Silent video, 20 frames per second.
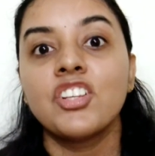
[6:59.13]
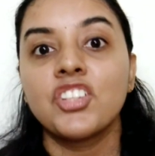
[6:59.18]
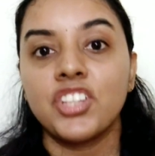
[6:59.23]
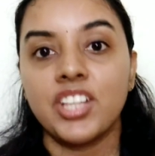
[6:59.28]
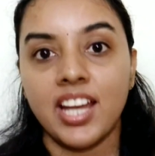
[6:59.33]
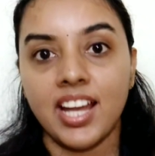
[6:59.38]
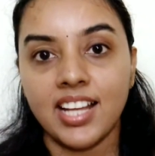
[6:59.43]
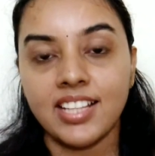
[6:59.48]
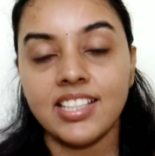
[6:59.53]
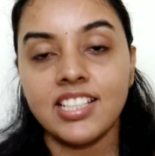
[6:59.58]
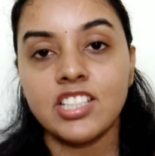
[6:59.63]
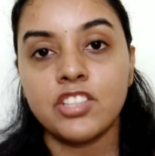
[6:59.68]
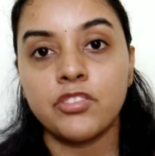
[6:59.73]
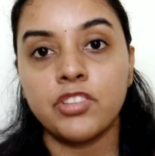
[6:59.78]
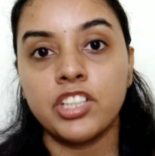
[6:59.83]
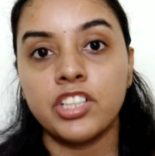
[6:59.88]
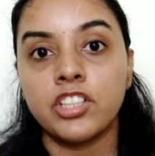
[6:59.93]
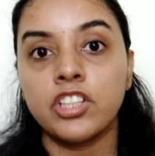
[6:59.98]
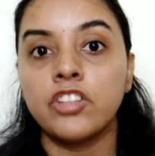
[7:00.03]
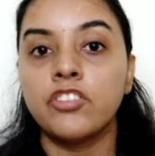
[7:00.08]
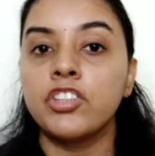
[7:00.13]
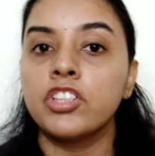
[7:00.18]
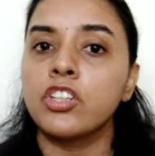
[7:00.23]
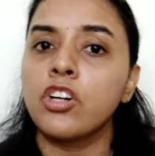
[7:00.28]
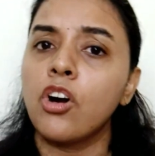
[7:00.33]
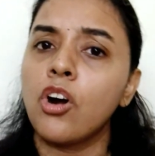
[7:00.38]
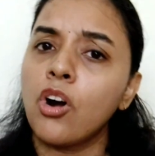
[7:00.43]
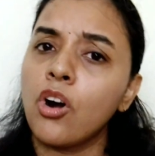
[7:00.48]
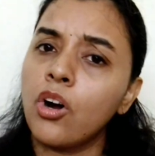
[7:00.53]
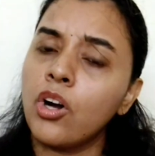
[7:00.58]
Share this video
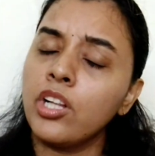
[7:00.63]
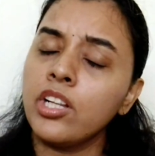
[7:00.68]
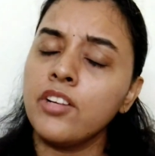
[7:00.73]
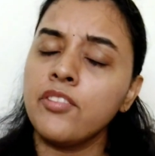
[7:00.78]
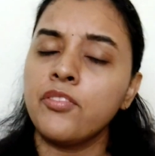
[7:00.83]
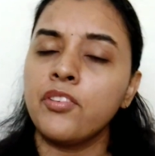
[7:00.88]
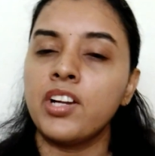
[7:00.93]
with all your